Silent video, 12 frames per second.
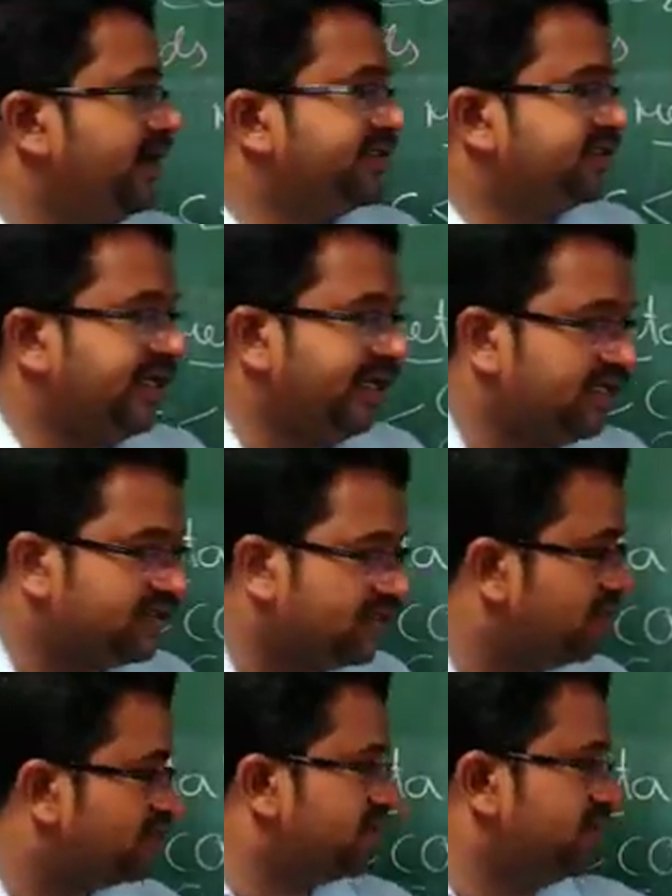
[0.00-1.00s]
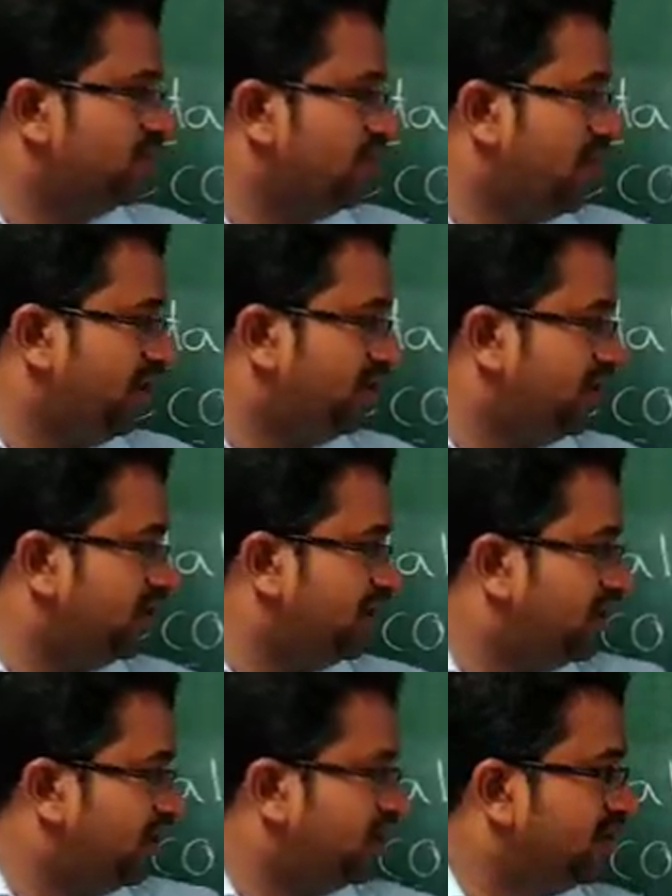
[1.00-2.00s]
oxide dissolves in
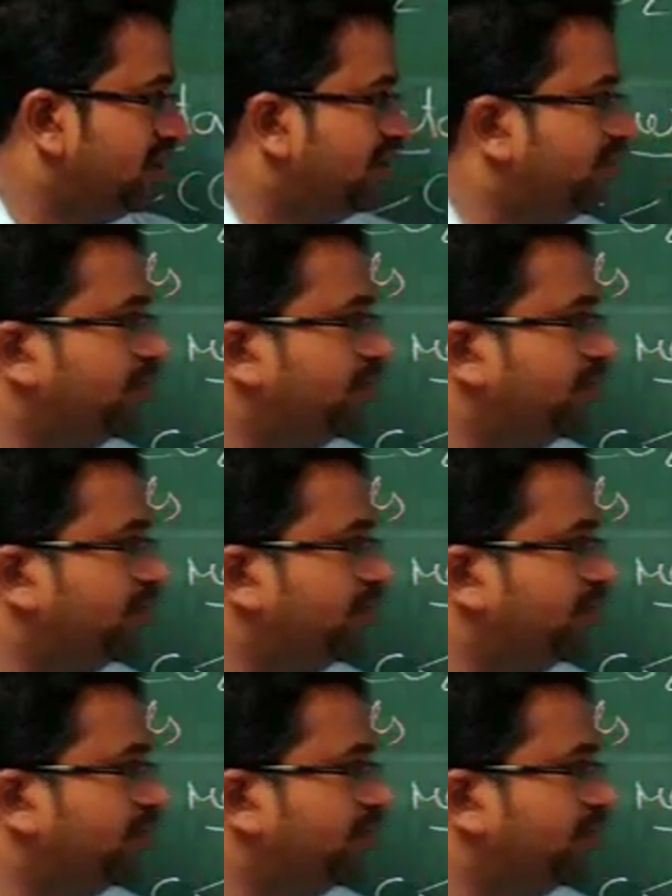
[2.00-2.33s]
water, they